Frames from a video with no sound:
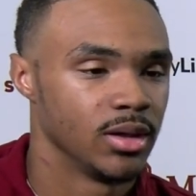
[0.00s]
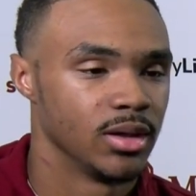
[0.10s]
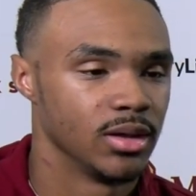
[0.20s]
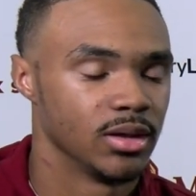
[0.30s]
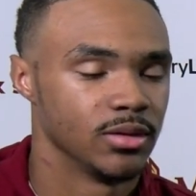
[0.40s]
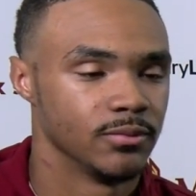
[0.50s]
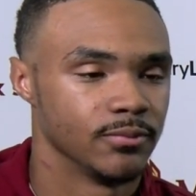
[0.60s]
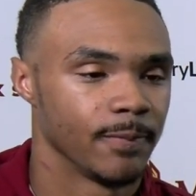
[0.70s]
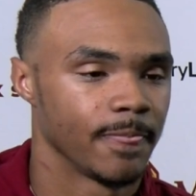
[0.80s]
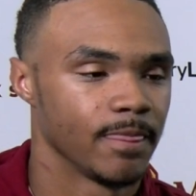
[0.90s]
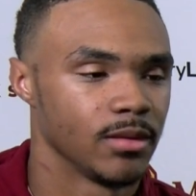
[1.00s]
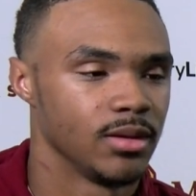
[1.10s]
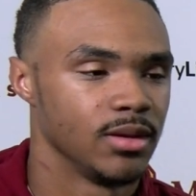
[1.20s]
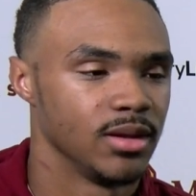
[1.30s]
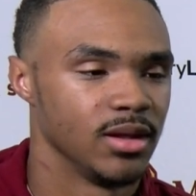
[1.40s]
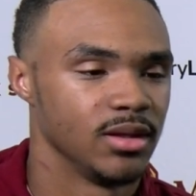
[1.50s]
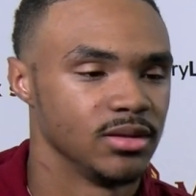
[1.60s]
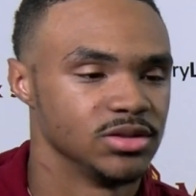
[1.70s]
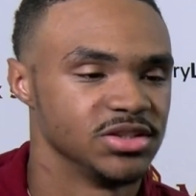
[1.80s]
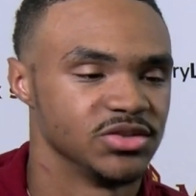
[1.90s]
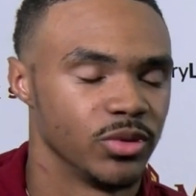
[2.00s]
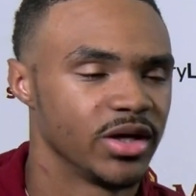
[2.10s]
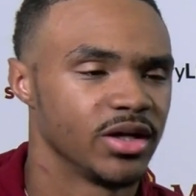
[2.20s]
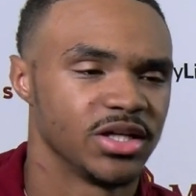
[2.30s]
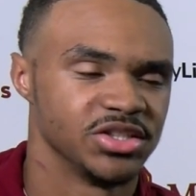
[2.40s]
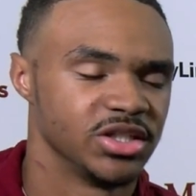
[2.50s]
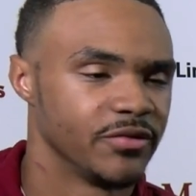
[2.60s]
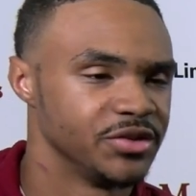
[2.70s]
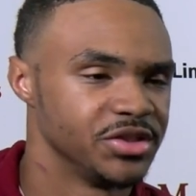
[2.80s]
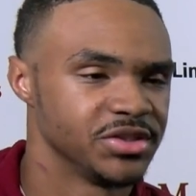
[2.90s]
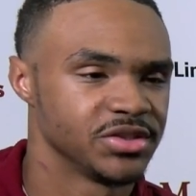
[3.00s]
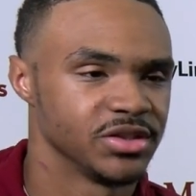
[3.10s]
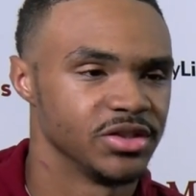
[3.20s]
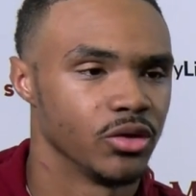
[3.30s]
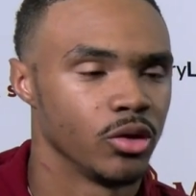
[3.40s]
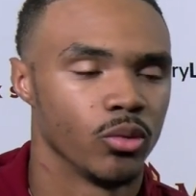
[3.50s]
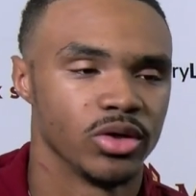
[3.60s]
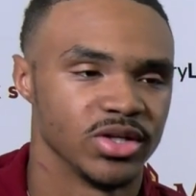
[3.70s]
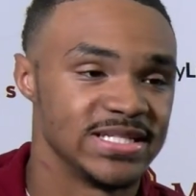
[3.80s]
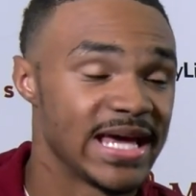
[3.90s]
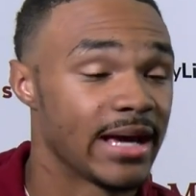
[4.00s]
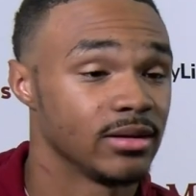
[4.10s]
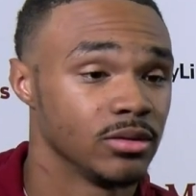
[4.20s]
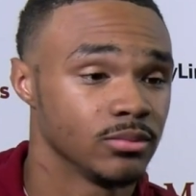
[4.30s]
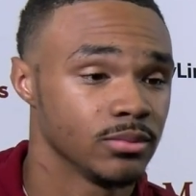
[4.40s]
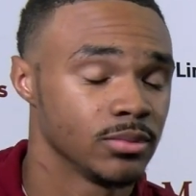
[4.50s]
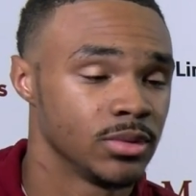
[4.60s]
and just recognizing coverages, knowing where to attack them.